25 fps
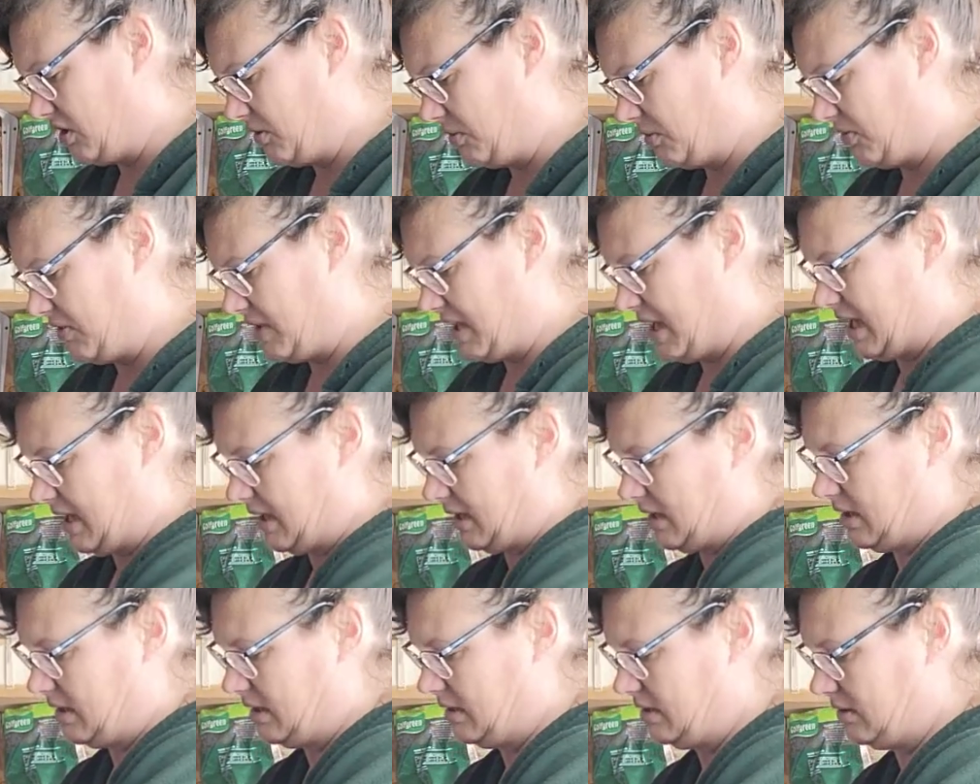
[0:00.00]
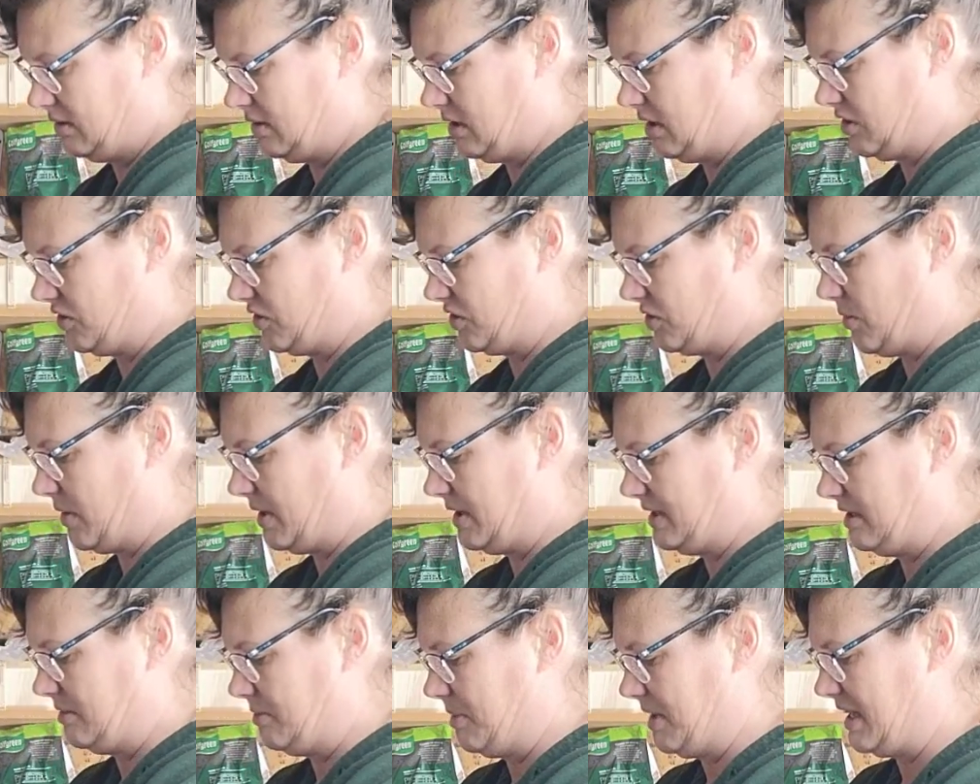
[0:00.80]
think there's going
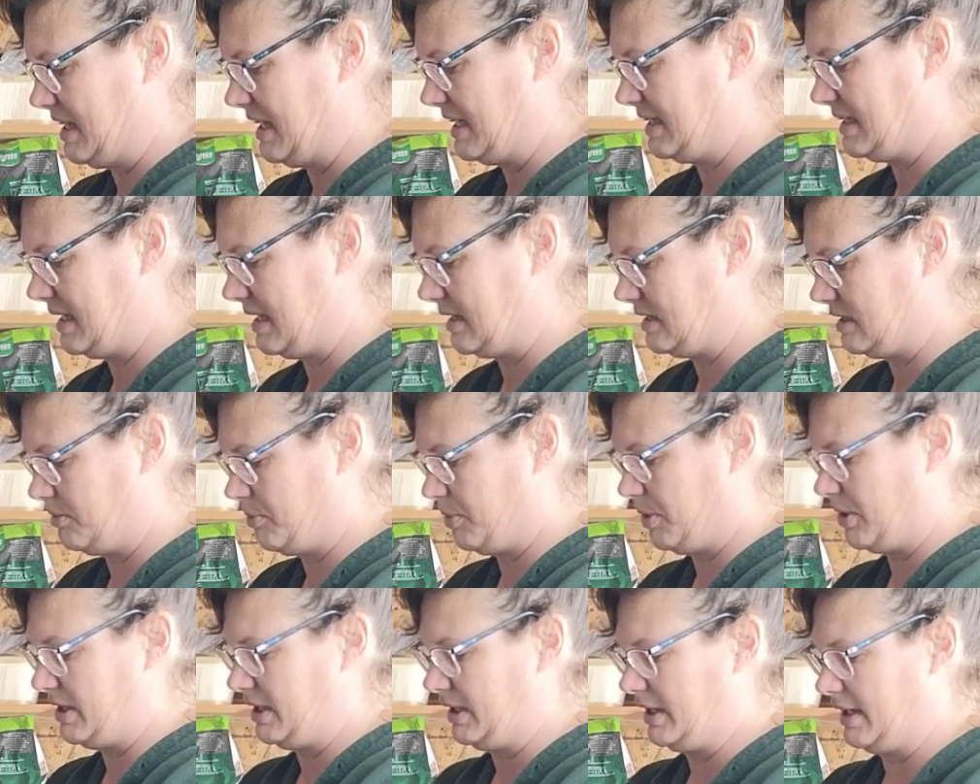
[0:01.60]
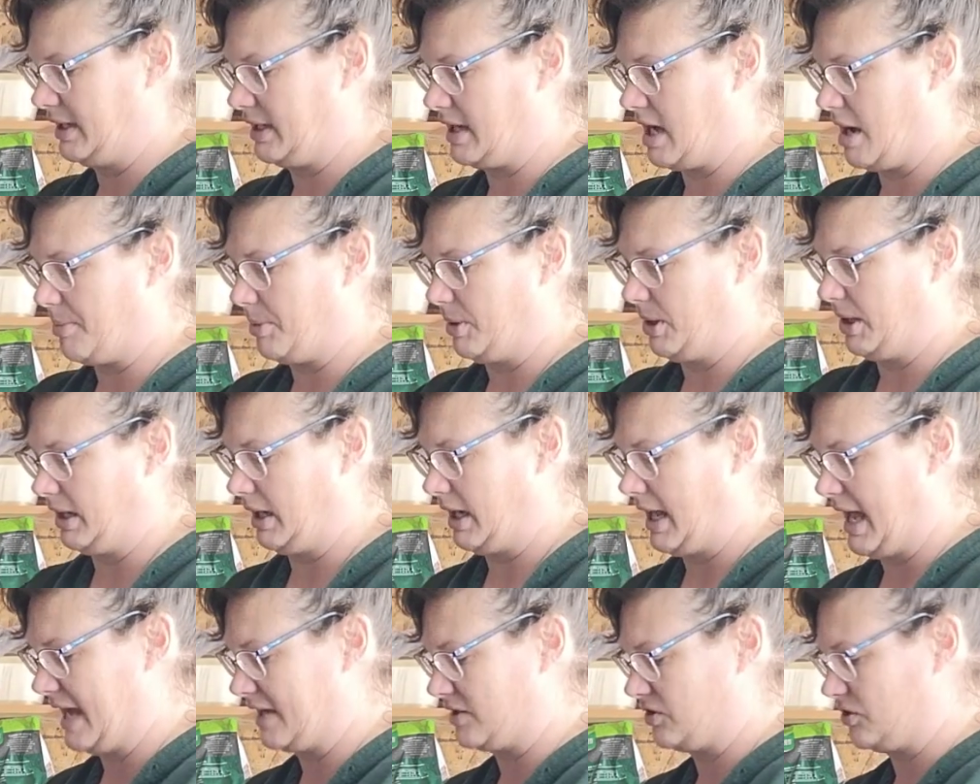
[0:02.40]
to be. They tend to put a couple little
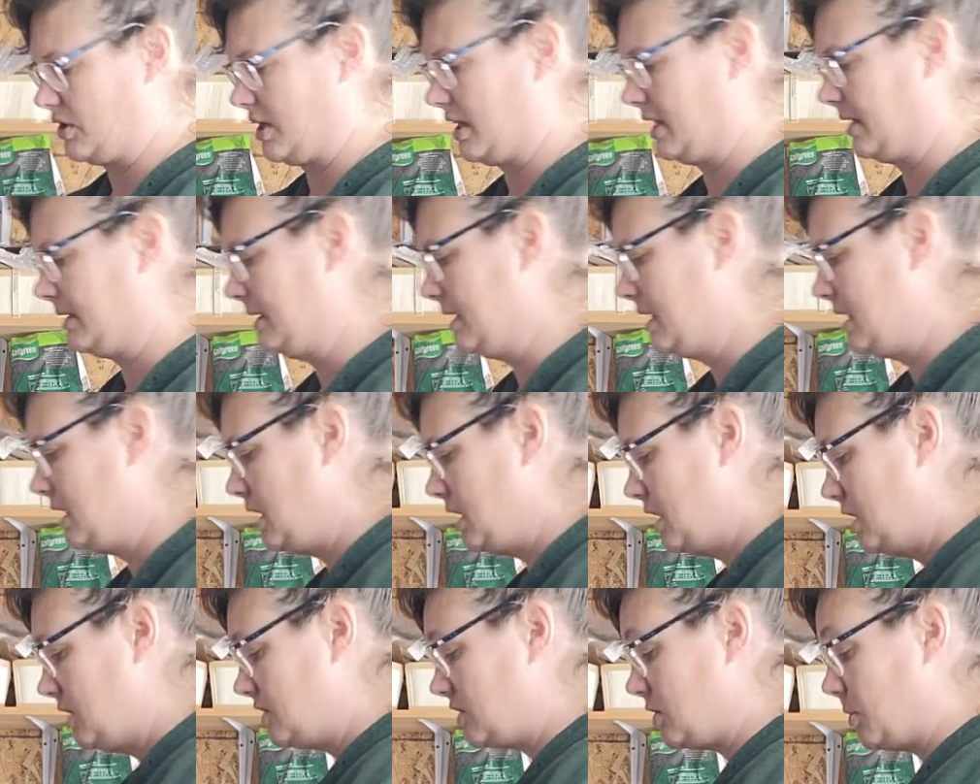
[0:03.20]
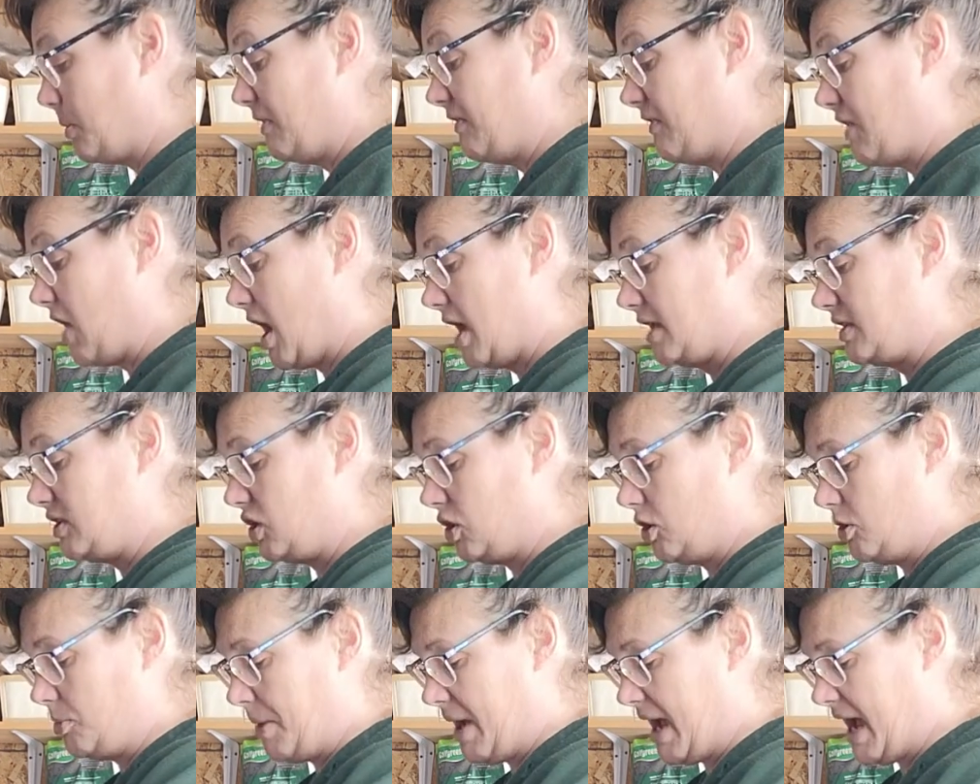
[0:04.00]
extra. So we've got
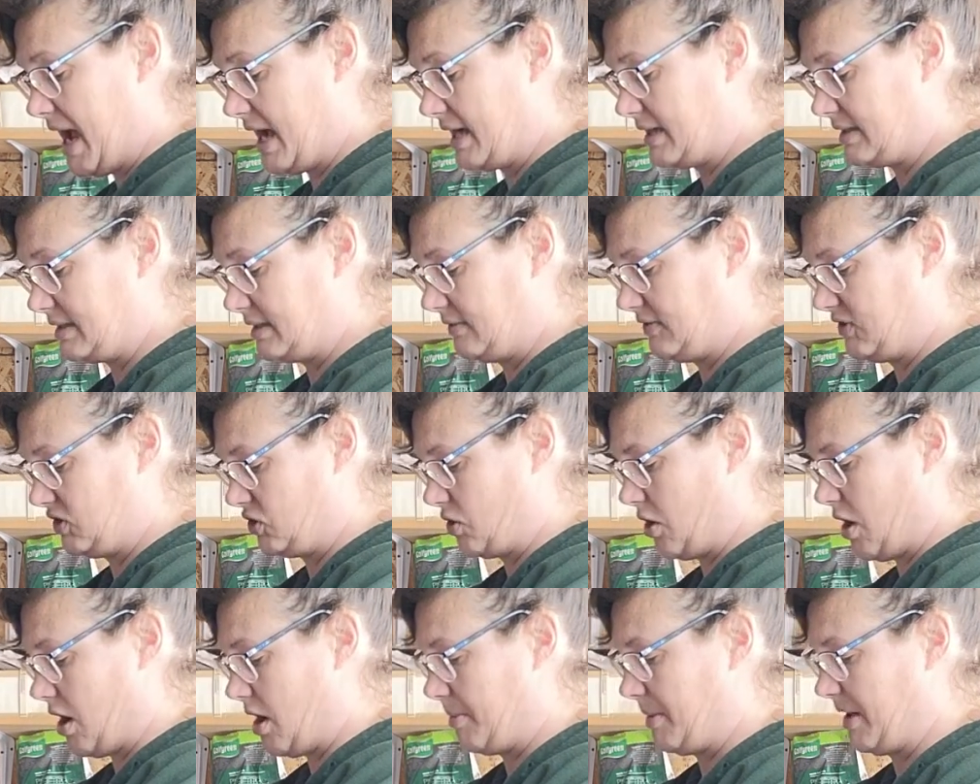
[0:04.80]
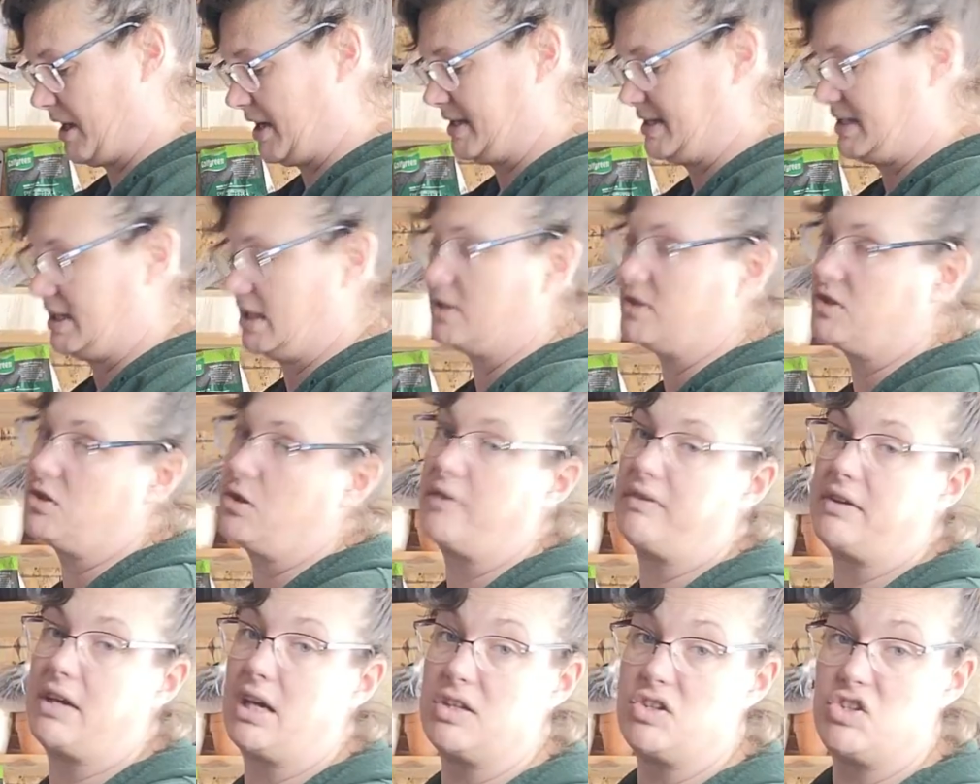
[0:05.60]
2 packs of strawberries here. So
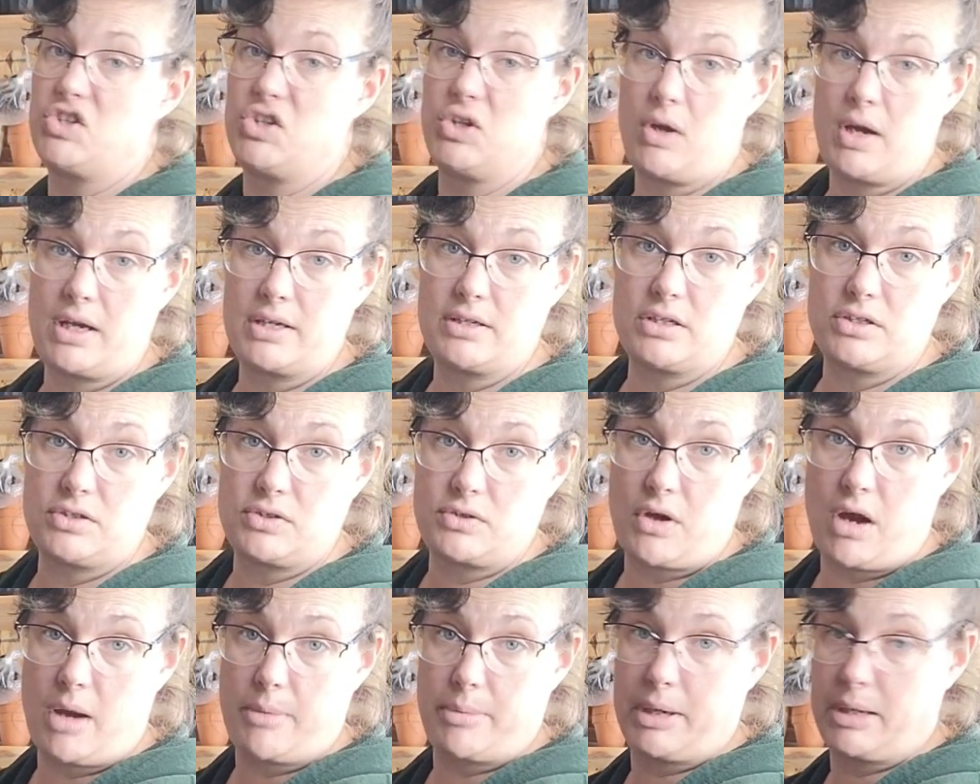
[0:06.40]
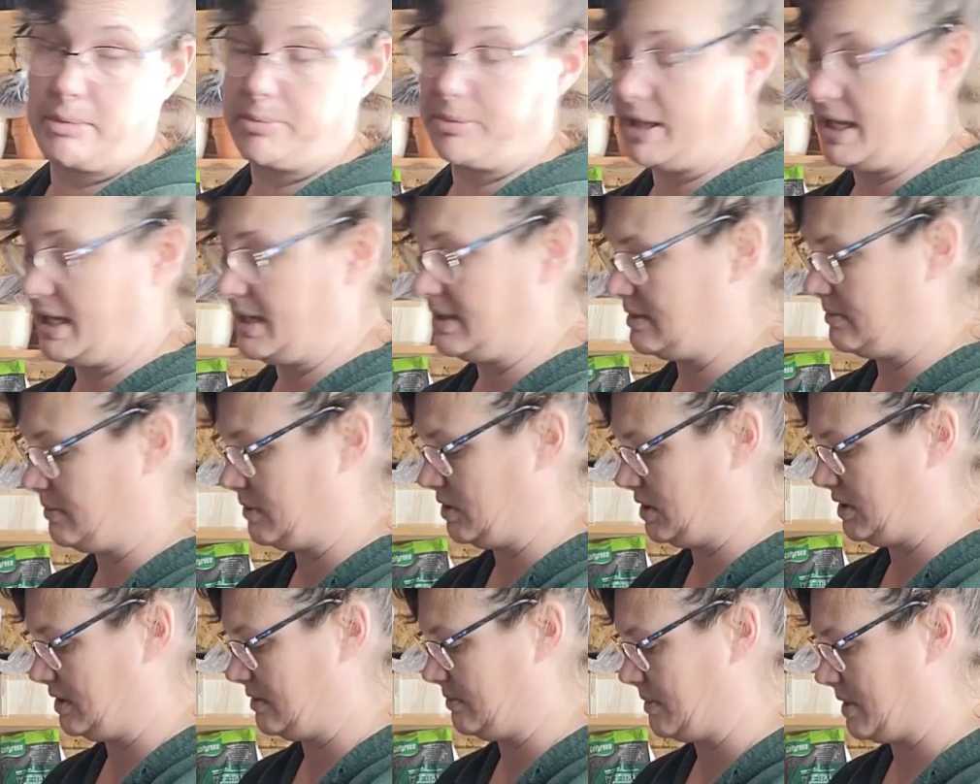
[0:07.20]
I've got 200 strawberry plants, which
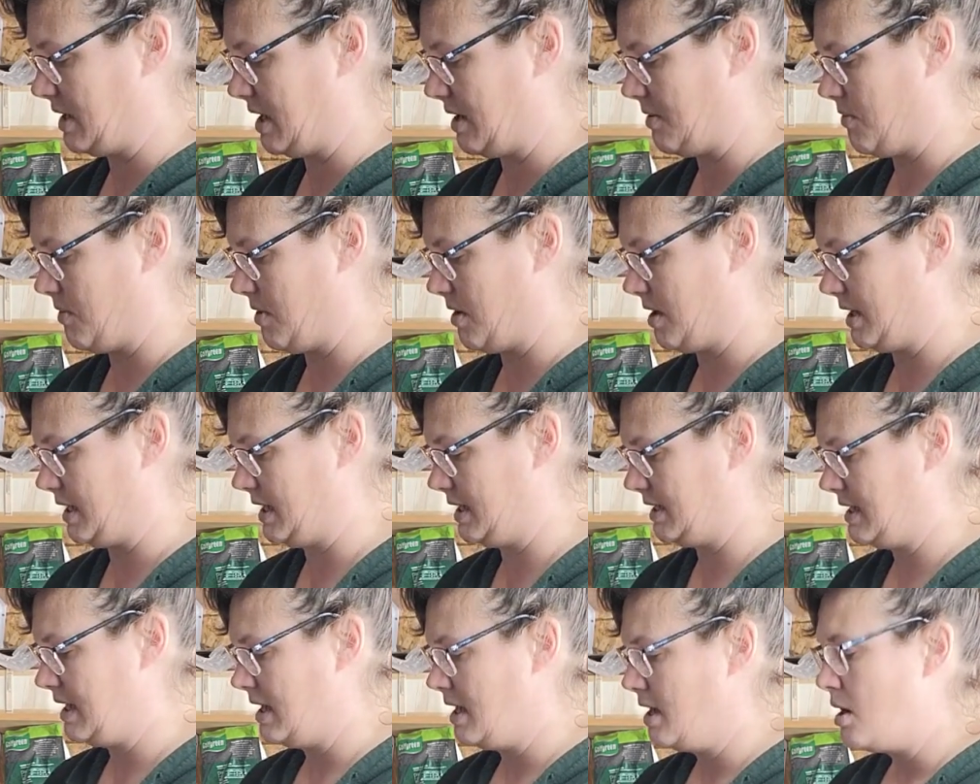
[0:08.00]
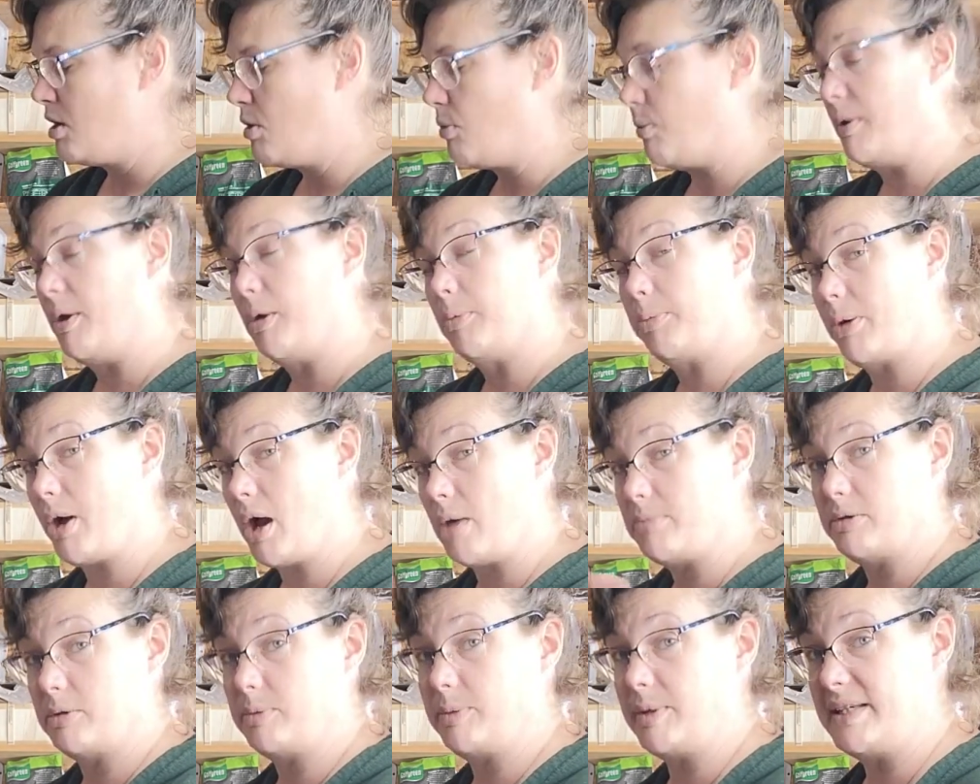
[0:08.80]
is what I wanted. We'll
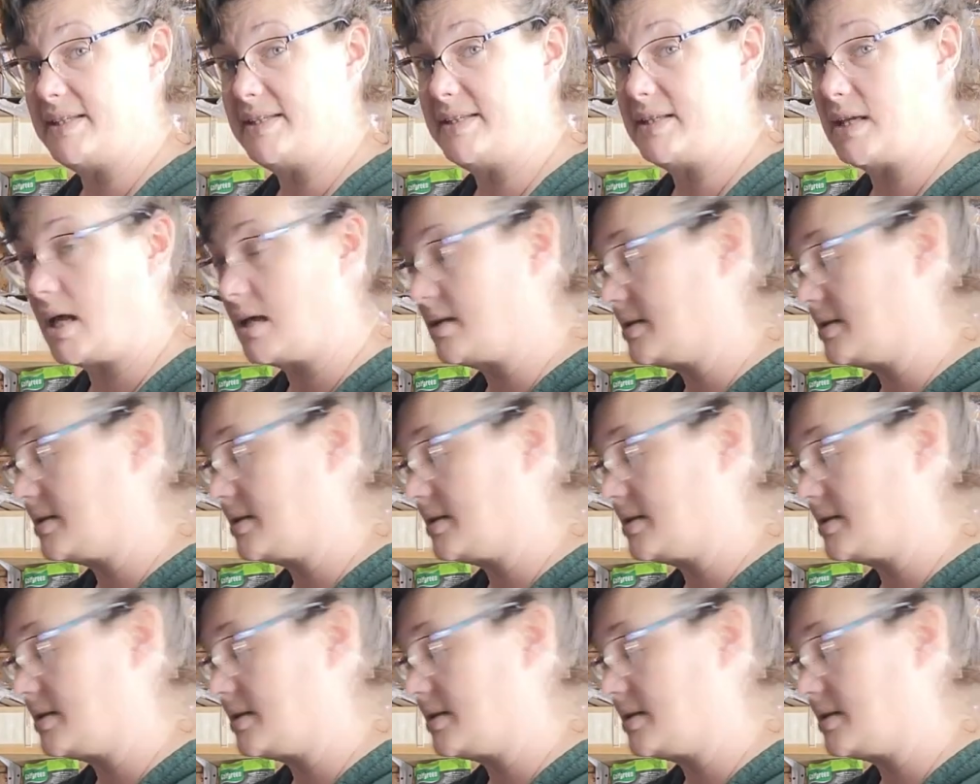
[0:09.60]
probably sell